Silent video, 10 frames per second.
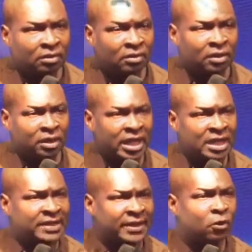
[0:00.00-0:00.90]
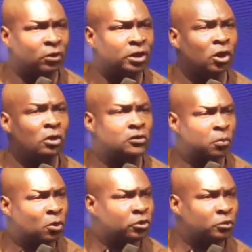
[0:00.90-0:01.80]
Years ago, the Lord
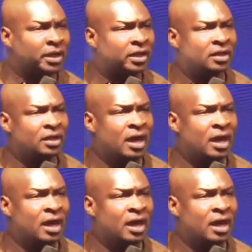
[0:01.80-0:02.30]
spoke to me